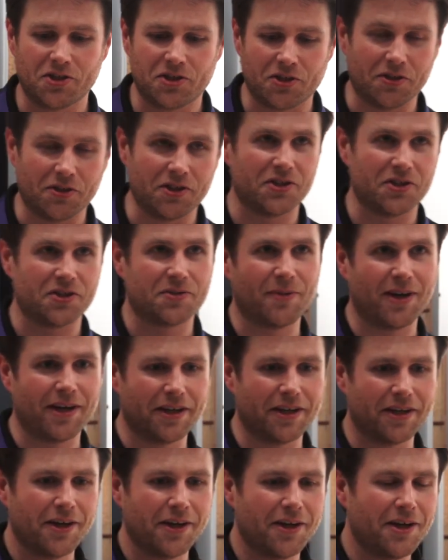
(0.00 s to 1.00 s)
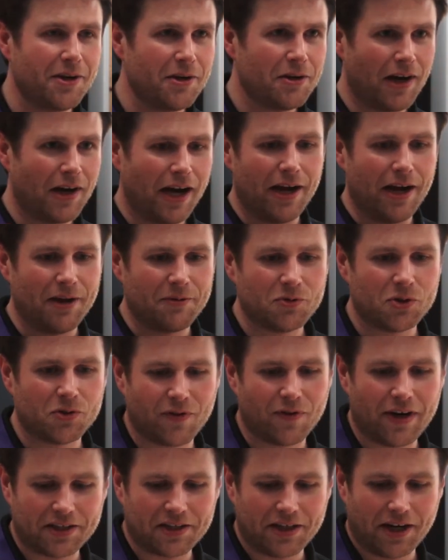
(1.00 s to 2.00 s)
So this is my
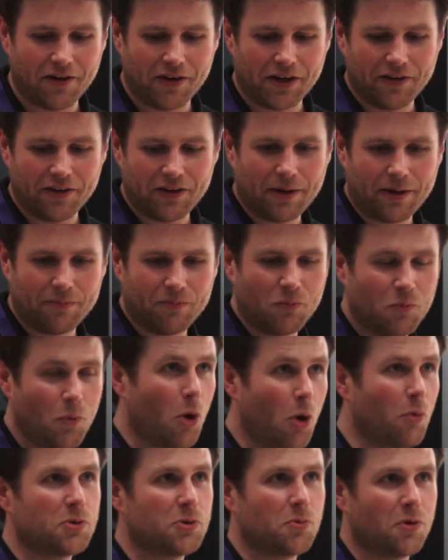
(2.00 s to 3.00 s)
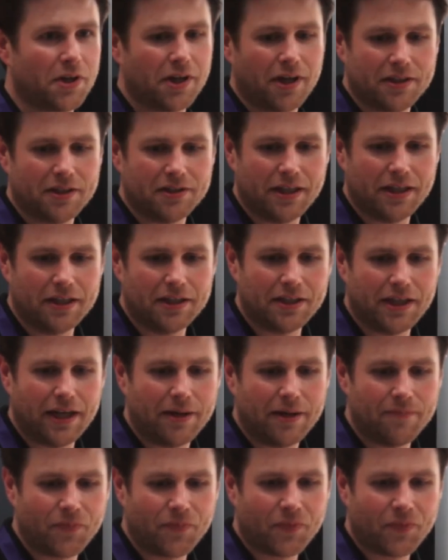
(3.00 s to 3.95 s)
direct area that I'm always working on day to day.